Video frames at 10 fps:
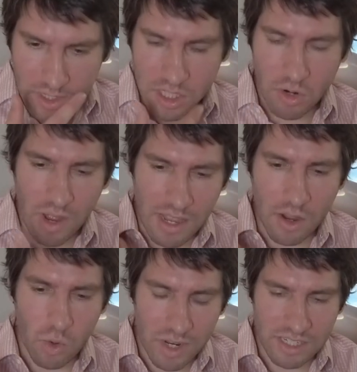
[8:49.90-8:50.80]
so
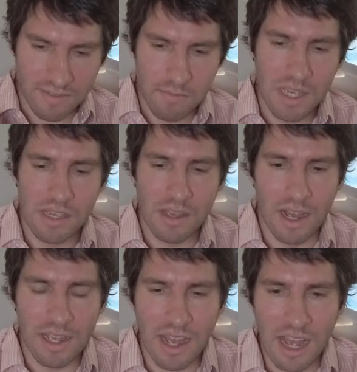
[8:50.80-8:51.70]
I always, for me,
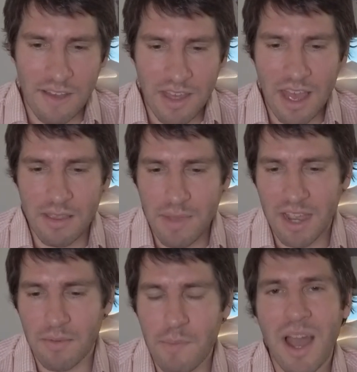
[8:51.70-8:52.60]
I, I, have that in the
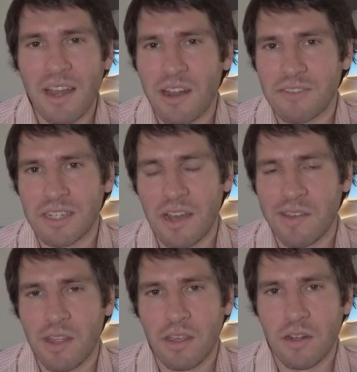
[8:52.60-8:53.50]
back of my mind, and I've, I,